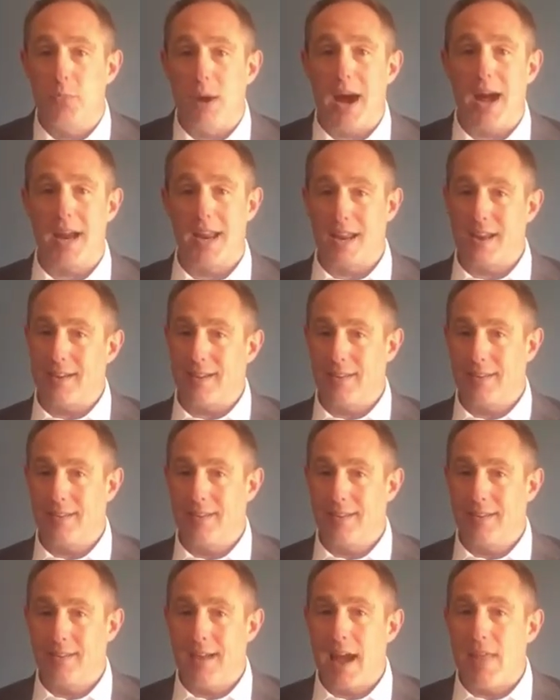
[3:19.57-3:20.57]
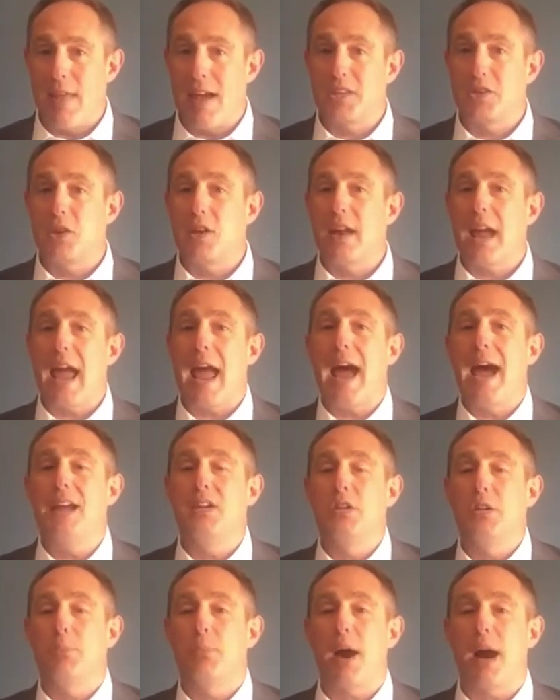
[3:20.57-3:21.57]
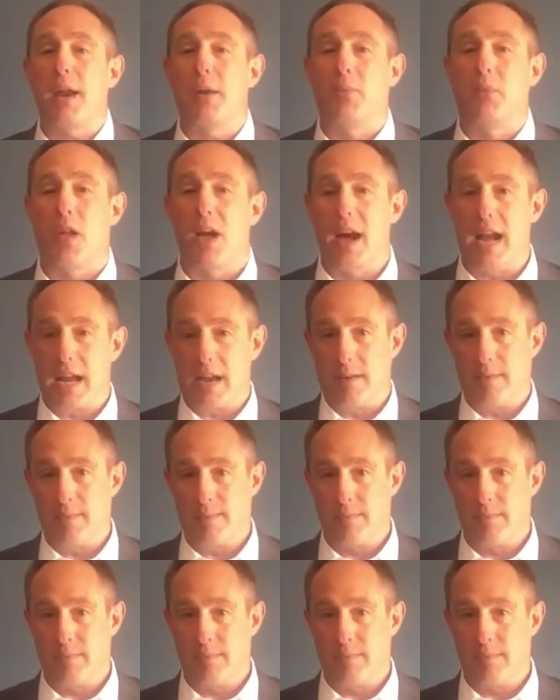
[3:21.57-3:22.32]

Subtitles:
body, and that's going to add to the bottom line.